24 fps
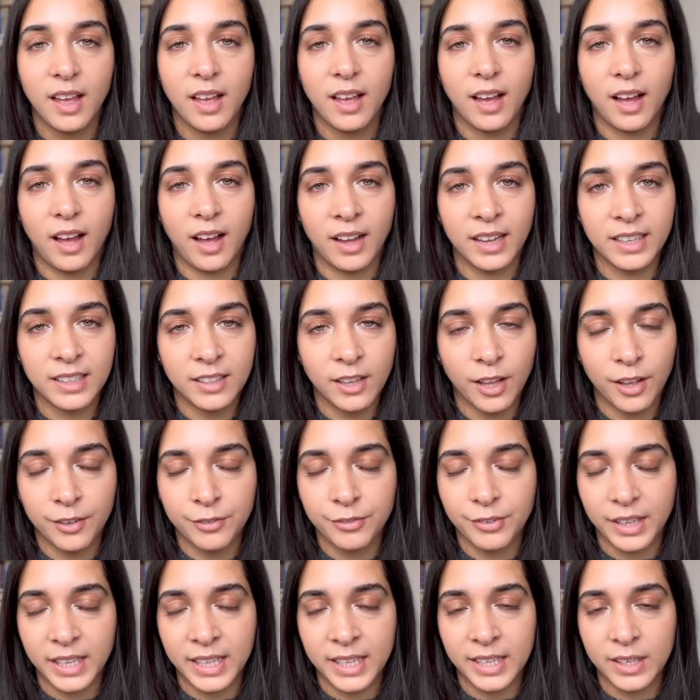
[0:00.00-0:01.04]
I love
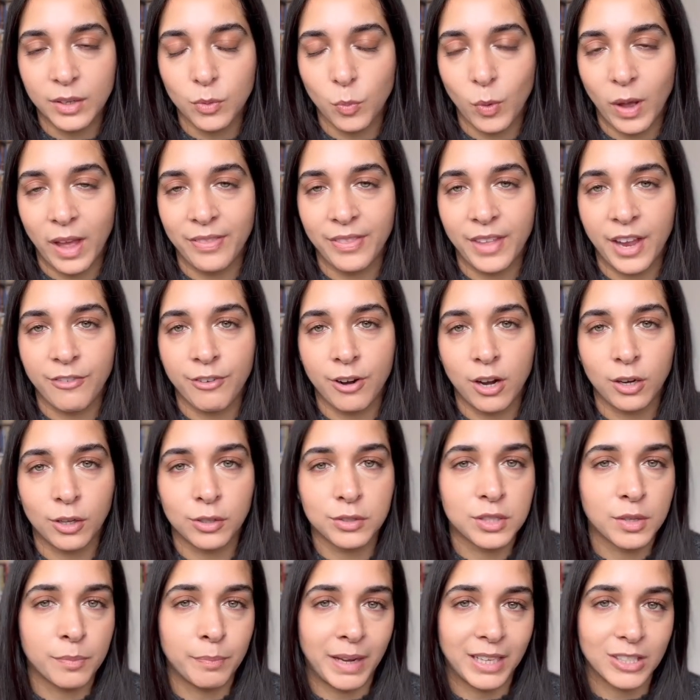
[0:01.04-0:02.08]
it when there are
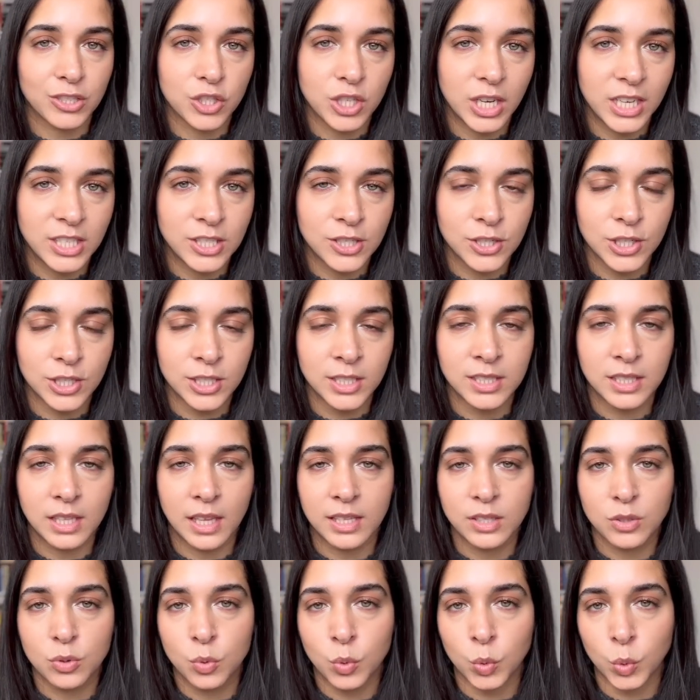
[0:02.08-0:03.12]
lots of machinations,
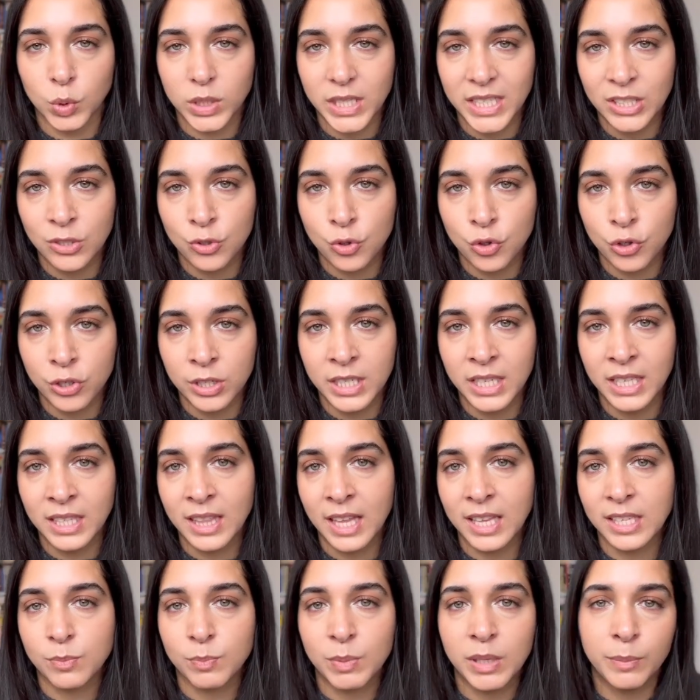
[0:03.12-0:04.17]
there's court intrigue,
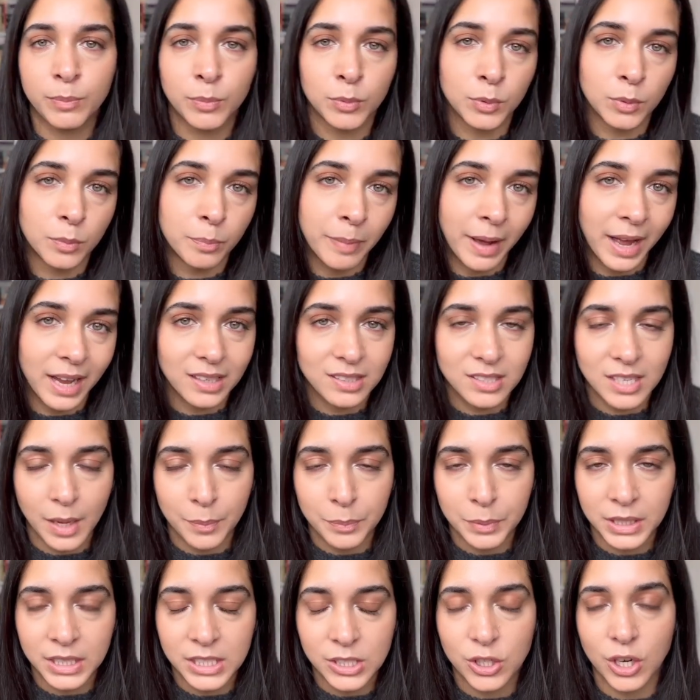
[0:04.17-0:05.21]
there's people
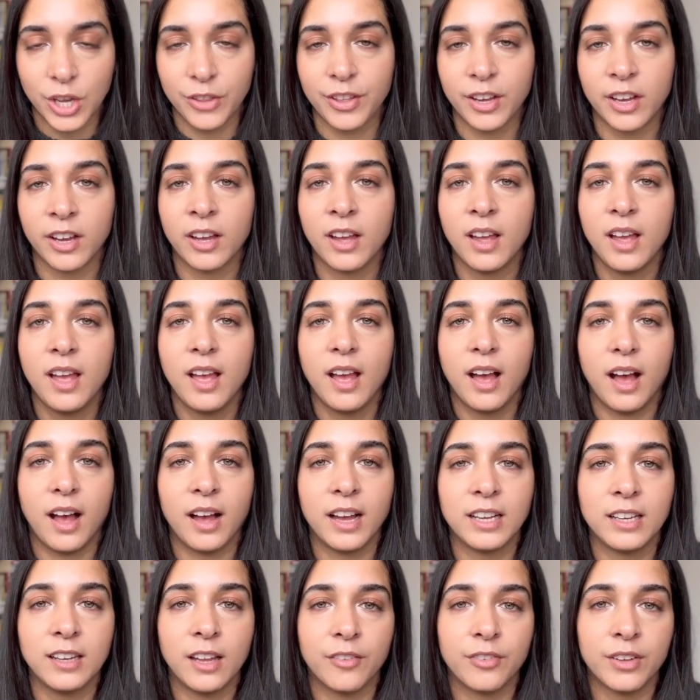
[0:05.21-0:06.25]
backstabbing each other. I
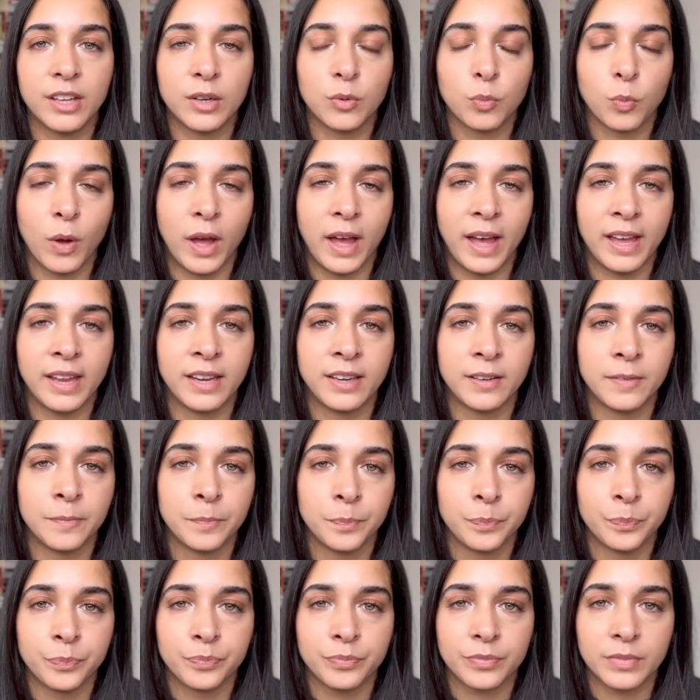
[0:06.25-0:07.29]
love it when
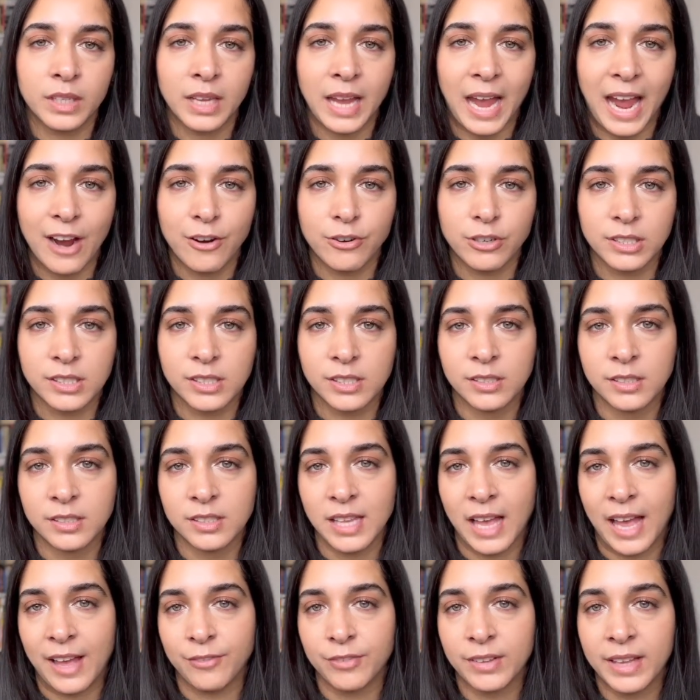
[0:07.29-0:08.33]
characters
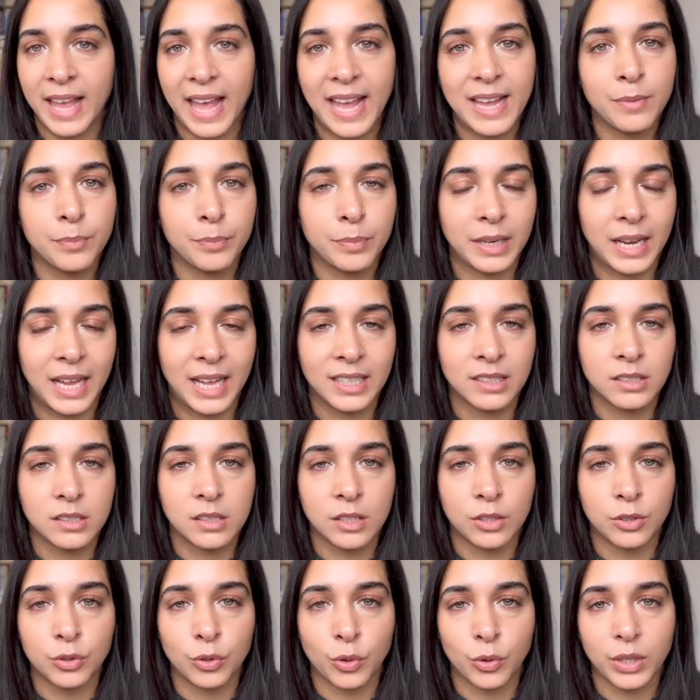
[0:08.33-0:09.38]
have game plans
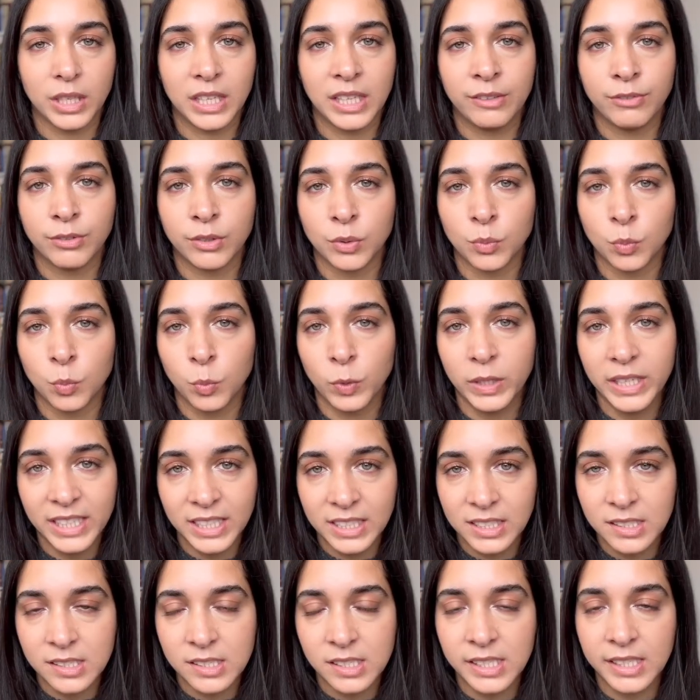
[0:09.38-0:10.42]
that not even we
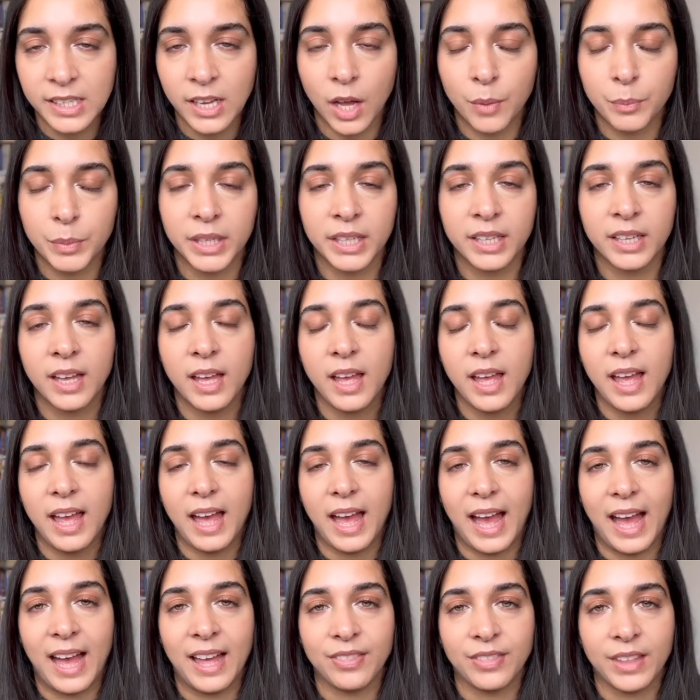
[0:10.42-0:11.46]
can see coming,
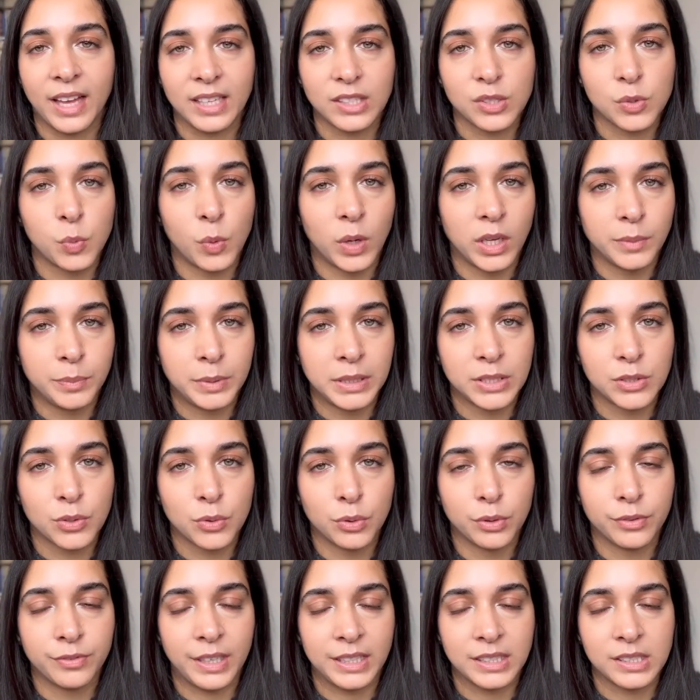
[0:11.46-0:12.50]
and that's why political
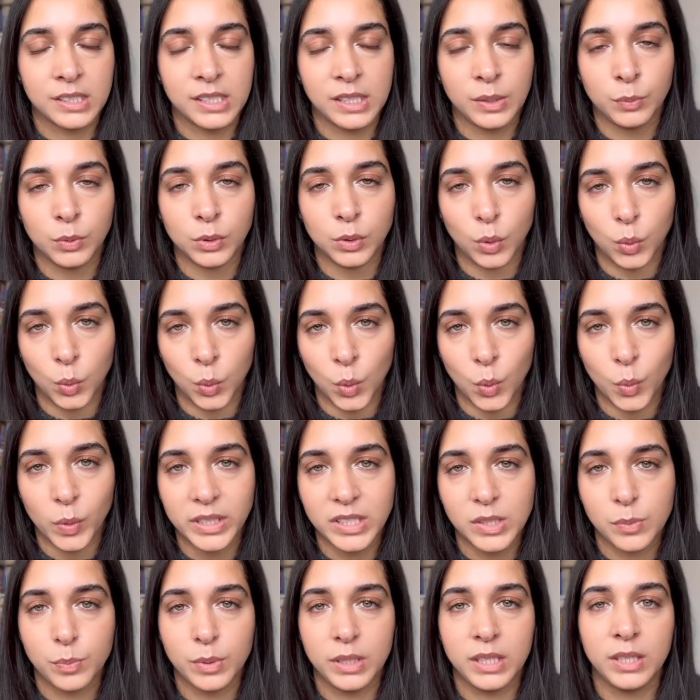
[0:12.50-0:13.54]
fantasy will always
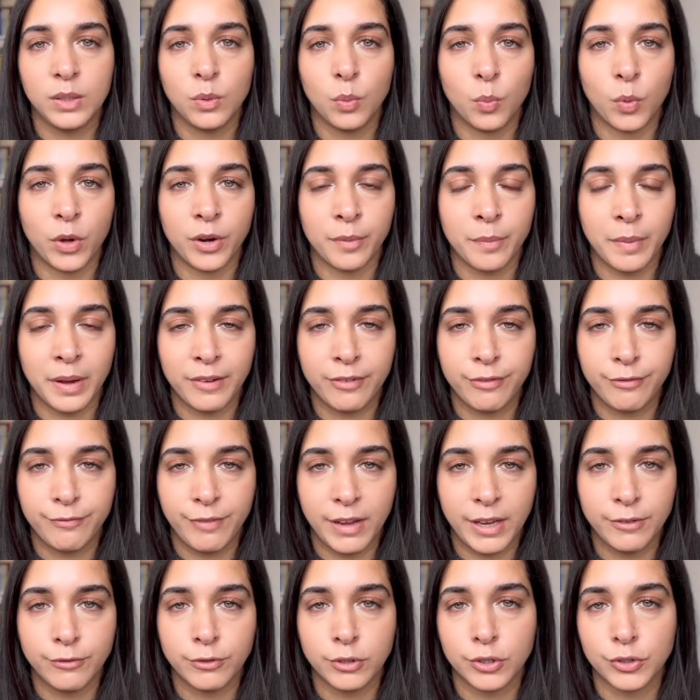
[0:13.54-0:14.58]
be one of my
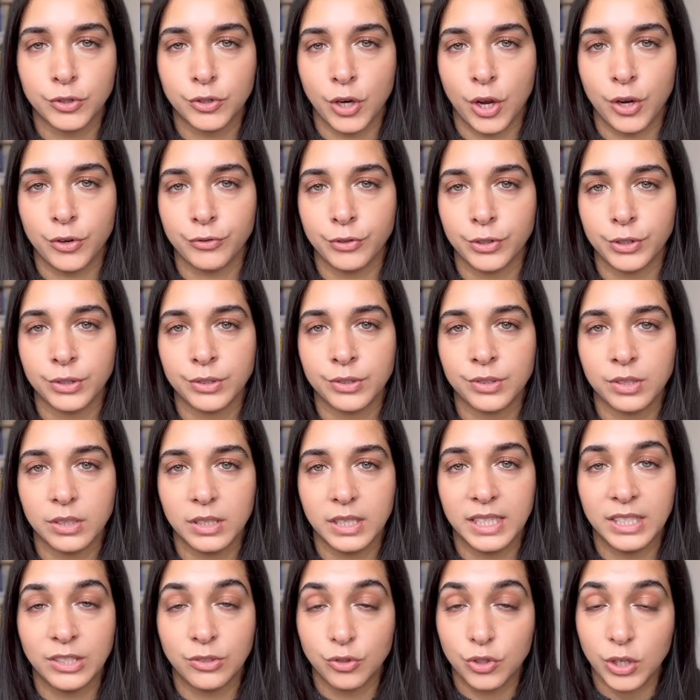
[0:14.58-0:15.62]
favorite genres
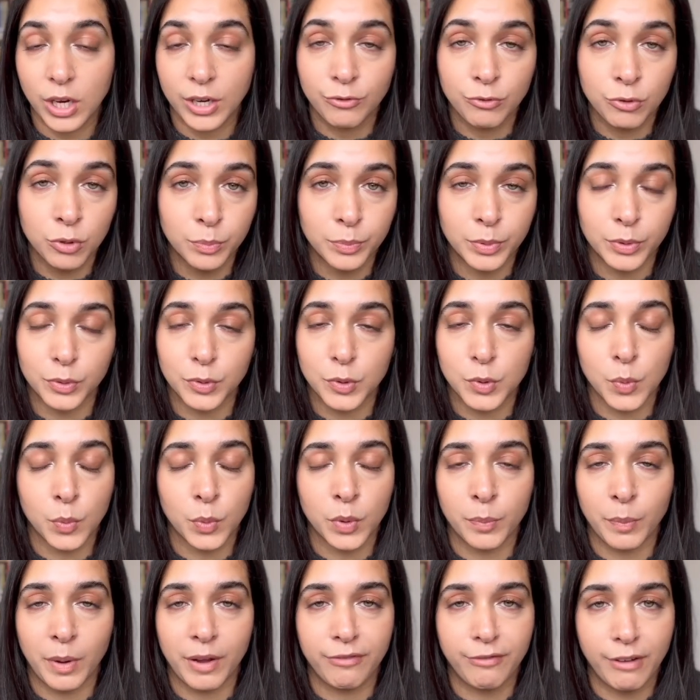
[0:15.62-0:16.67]
in general, but also one of
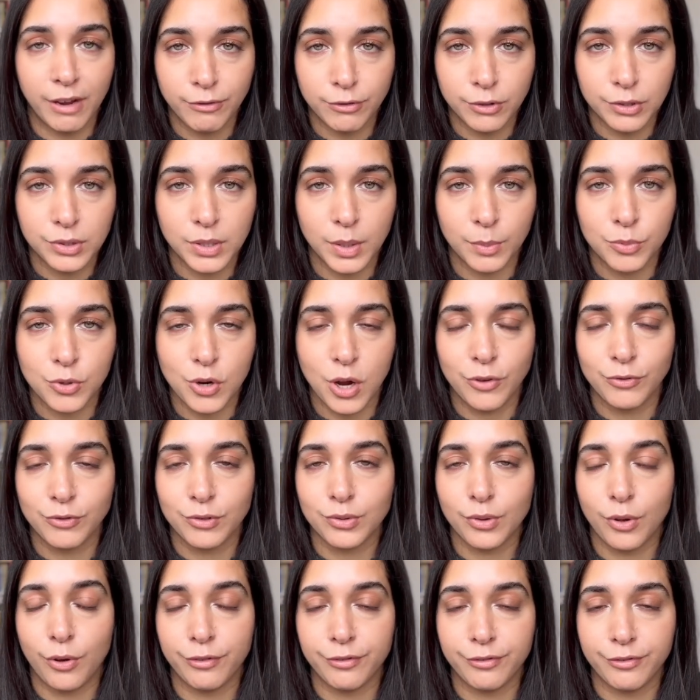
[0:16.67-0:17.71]
my favorite subgenres
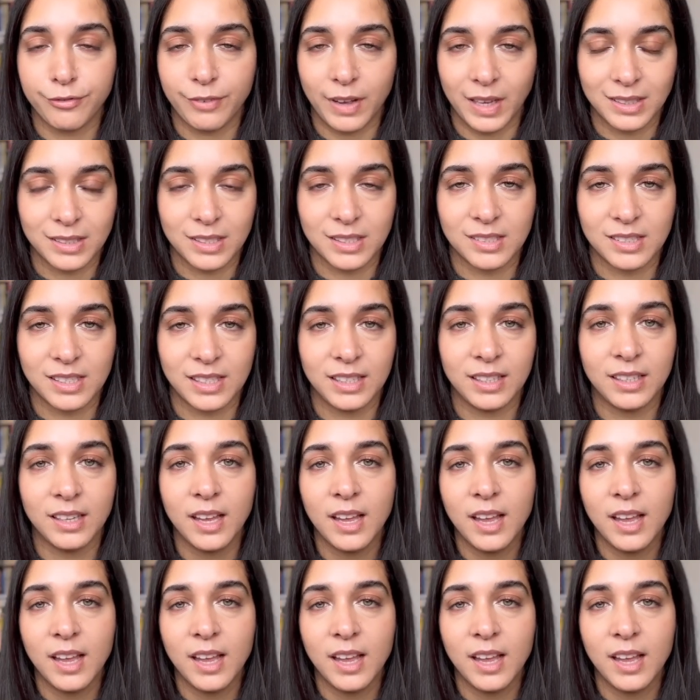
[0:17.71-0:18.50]
of fantasy.